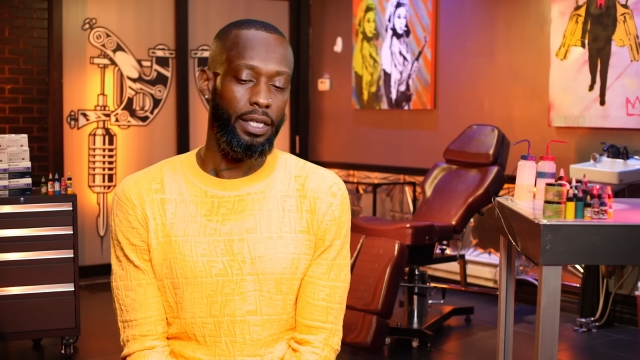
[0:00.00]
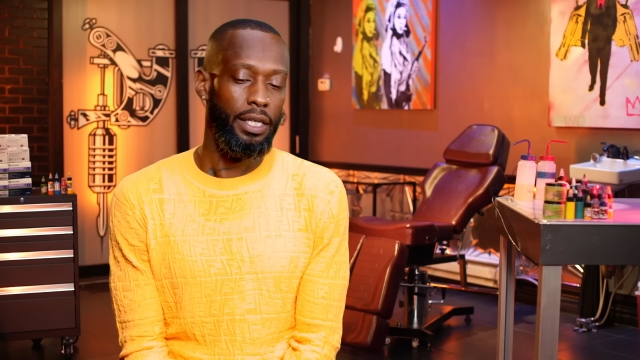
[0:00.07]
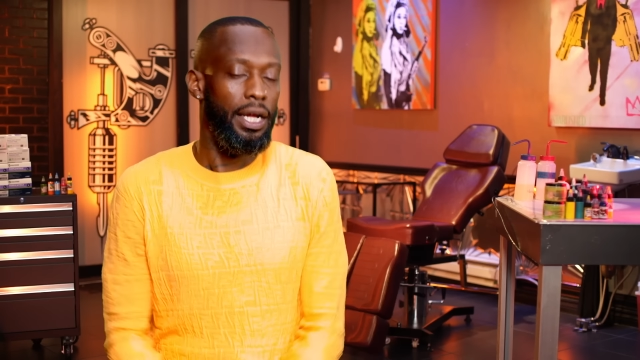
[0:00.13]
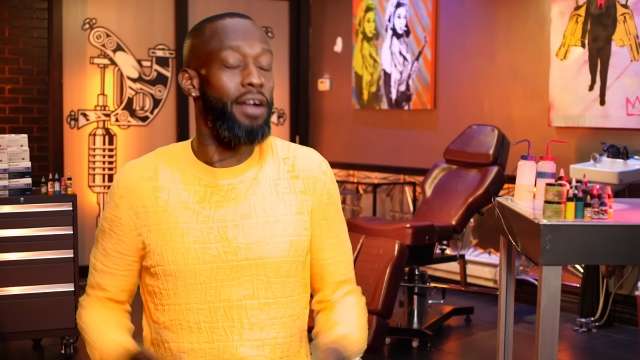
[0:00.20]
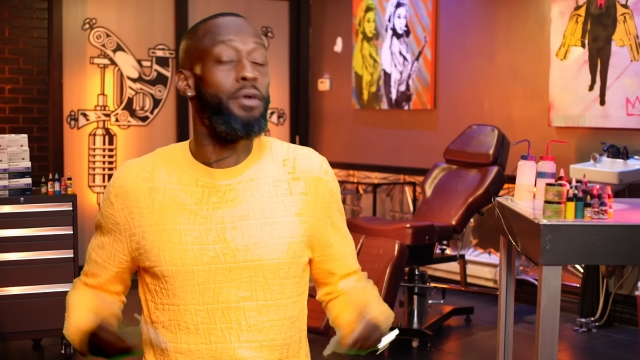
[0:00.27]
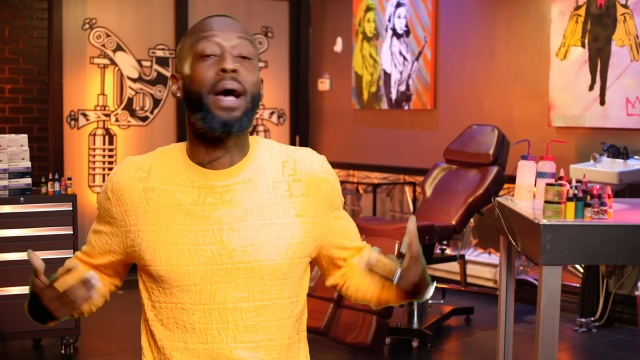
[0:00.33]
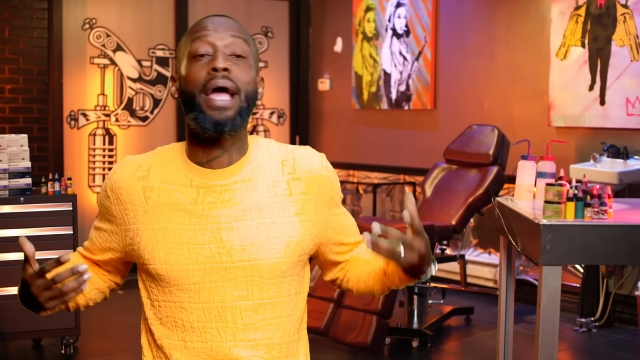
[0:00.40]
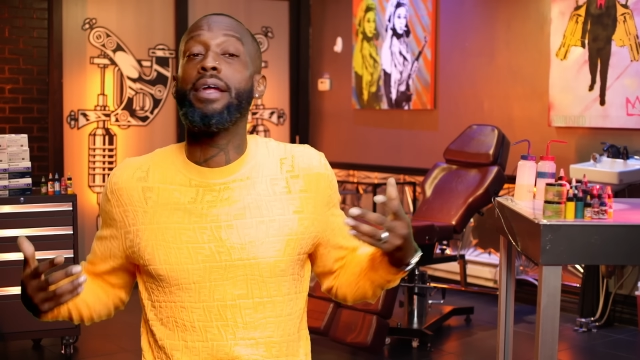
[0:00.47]

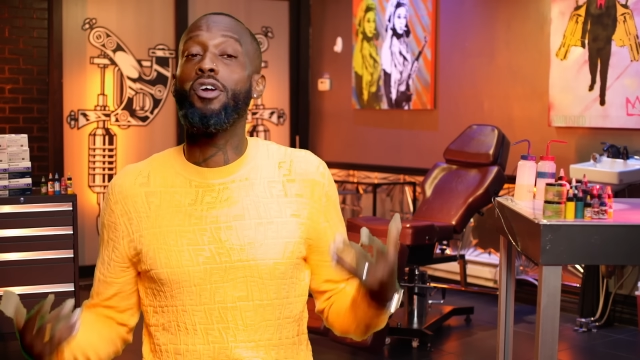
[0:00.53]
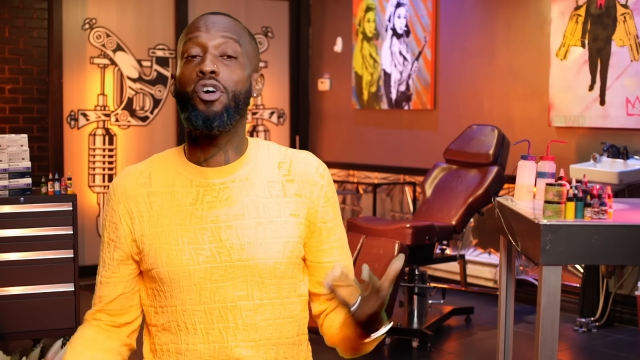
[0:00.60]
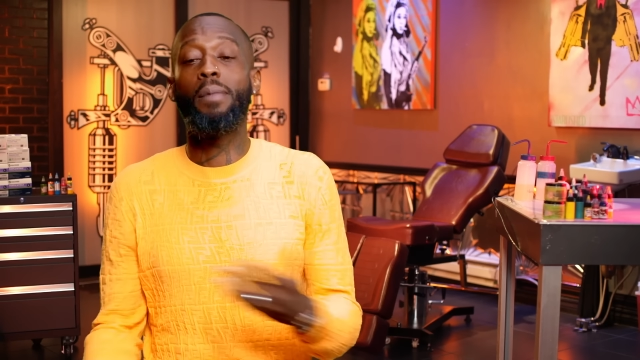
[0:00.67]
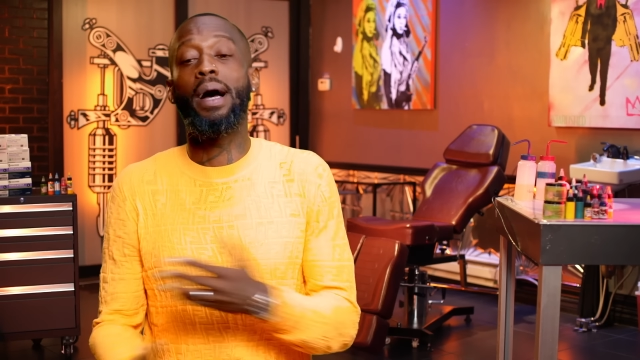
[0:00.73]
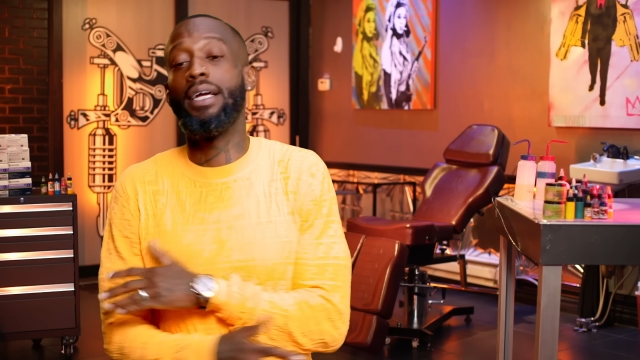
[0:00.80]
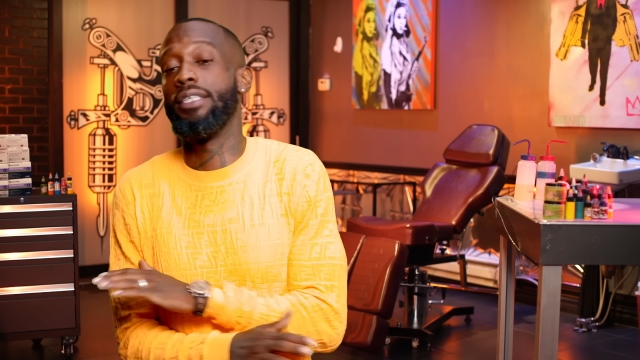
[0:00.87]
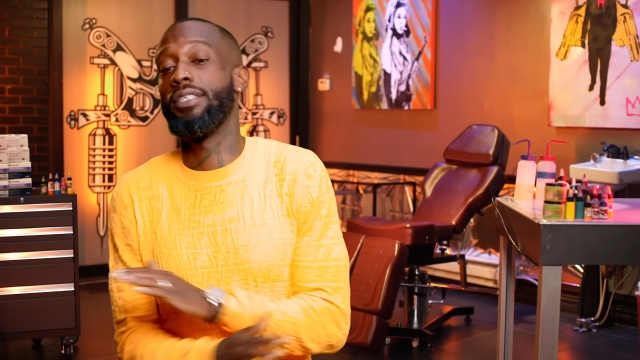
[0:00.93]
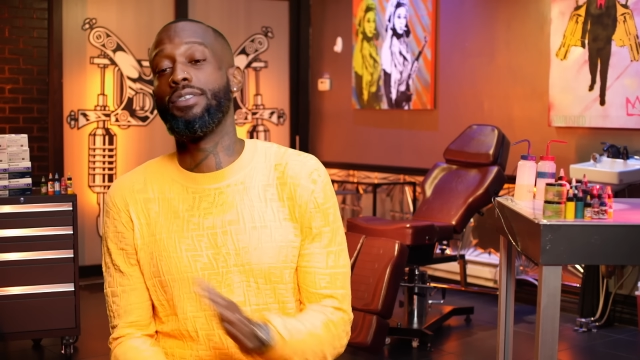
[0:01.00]
Everybody know
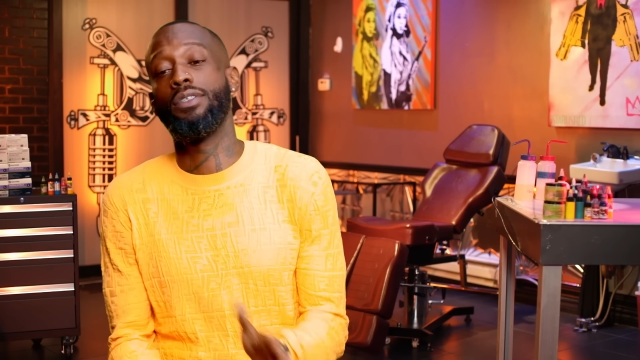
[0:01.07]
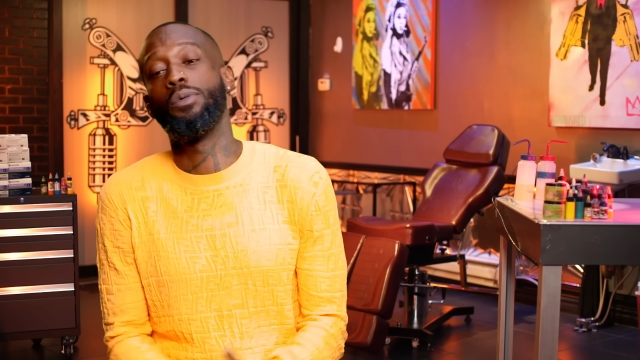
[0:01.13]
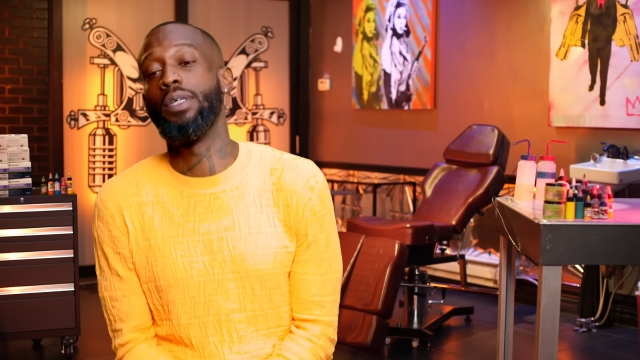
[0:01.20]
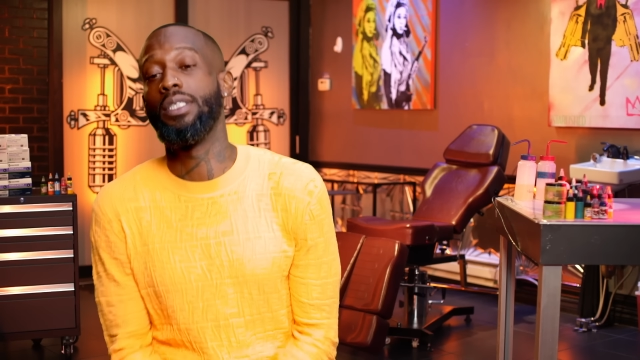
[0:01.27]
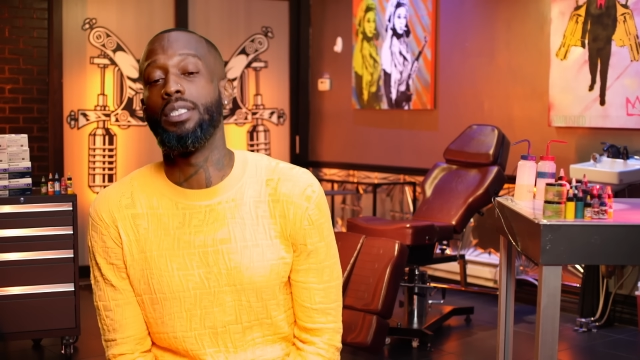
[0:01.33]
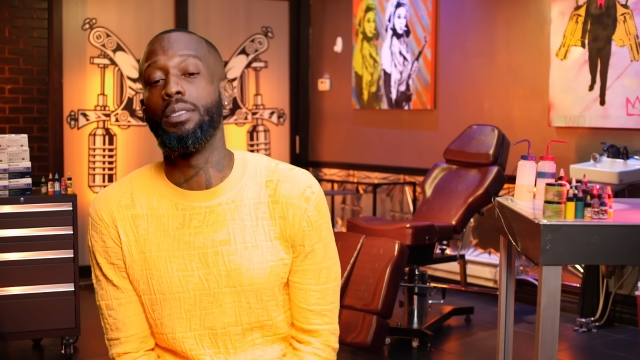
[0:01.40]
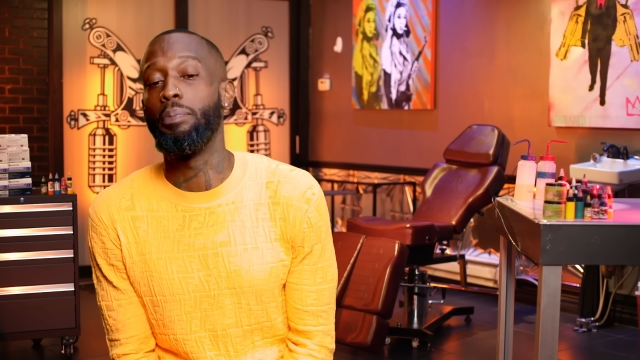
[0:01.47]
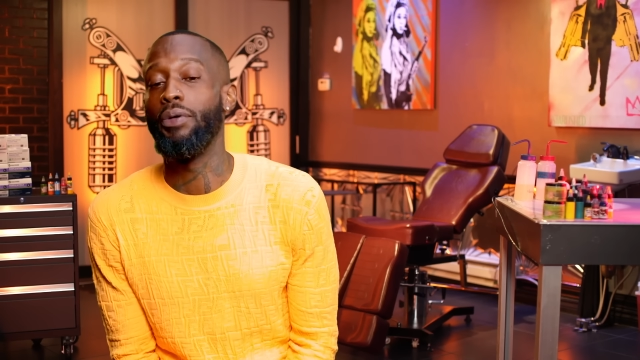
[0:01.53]
my history
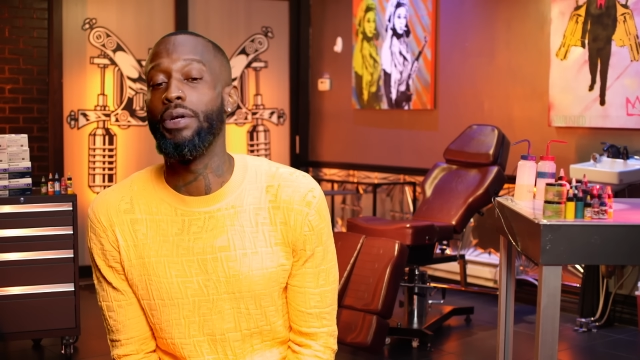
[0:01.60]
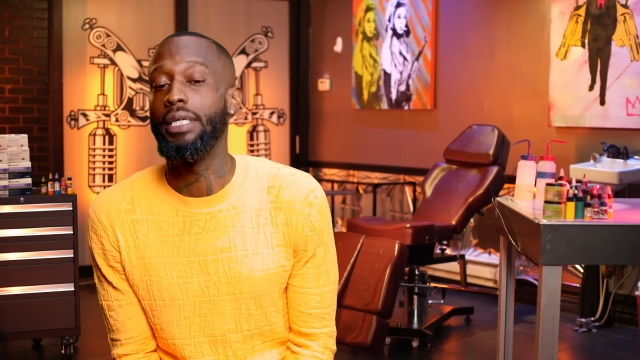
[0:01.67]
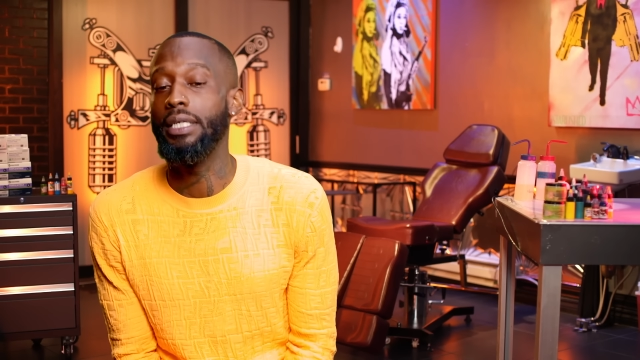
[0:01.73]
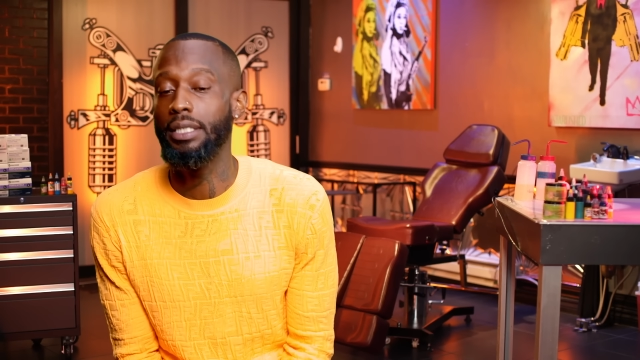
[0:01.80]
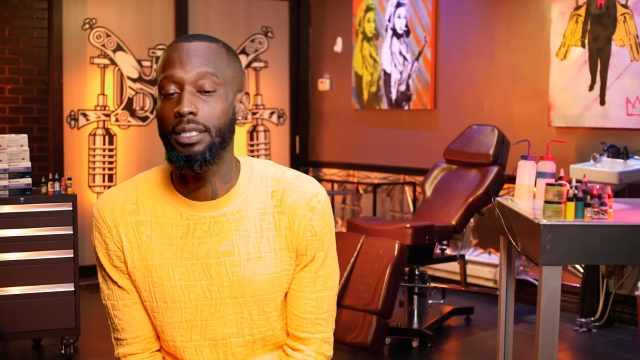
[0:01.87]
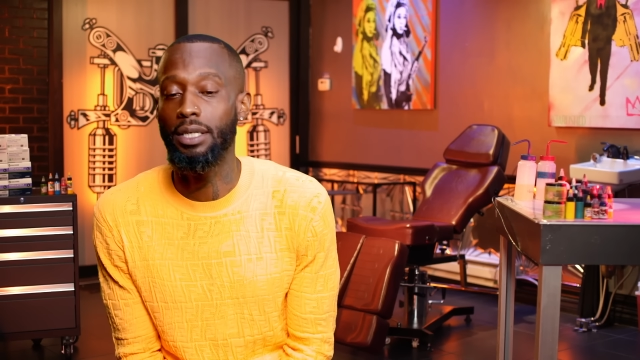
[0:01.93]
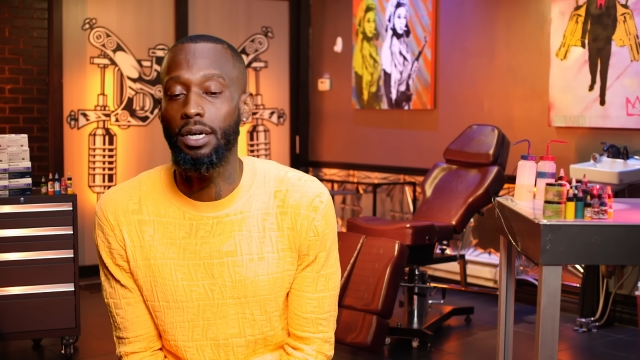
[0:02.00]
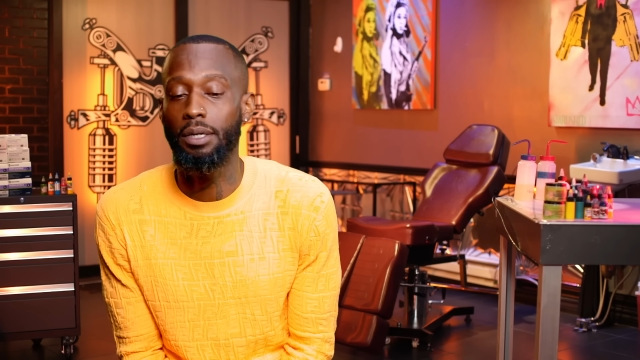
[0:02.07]
wasn't the
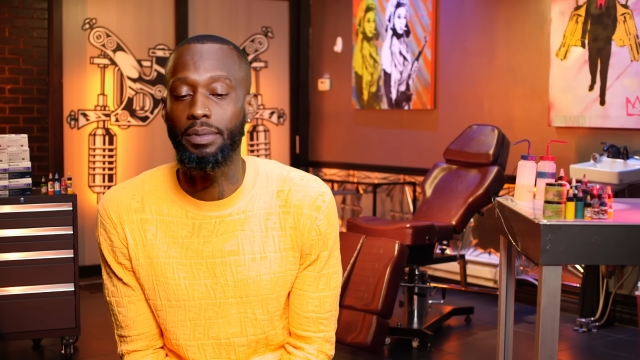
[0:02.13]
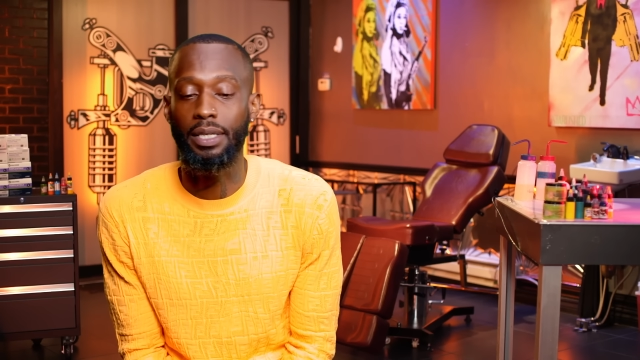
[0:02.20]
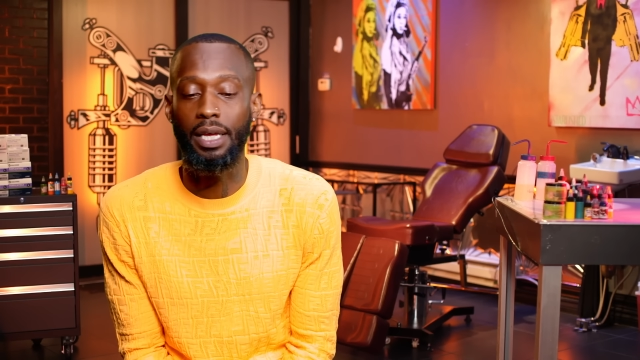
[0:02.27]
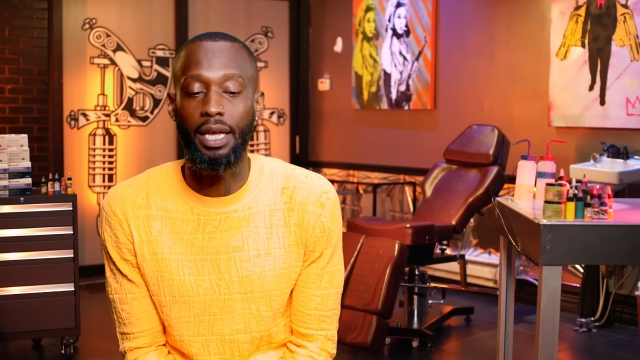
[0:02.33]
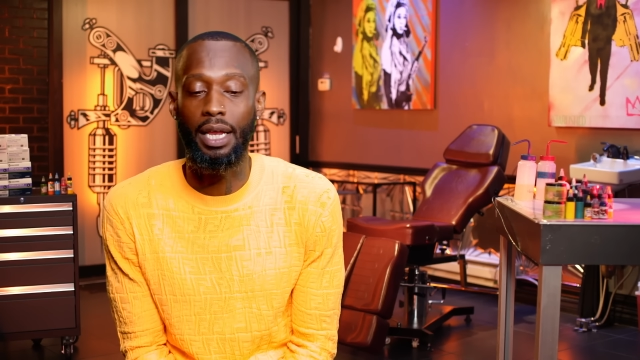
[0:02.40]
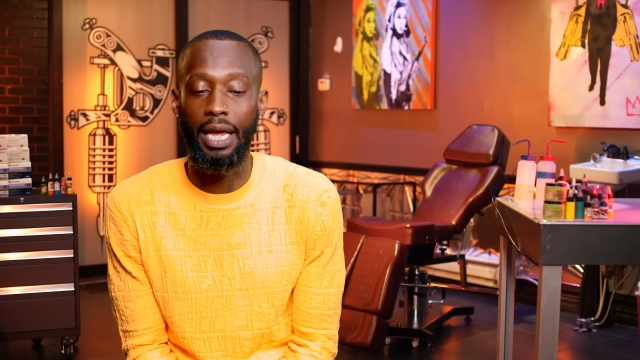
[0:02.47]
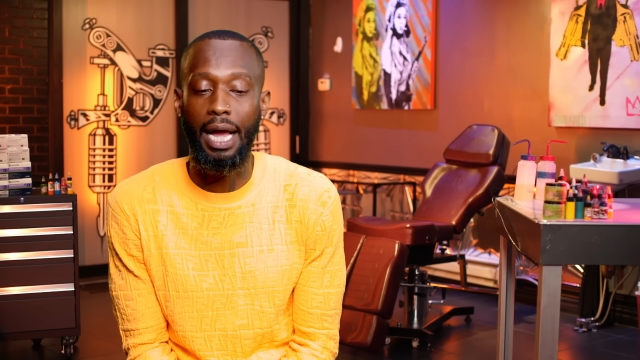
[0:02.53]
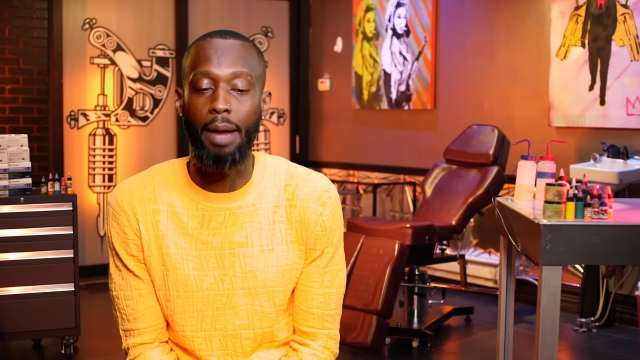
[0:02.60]
prettiest, you know what I'm saying? Like,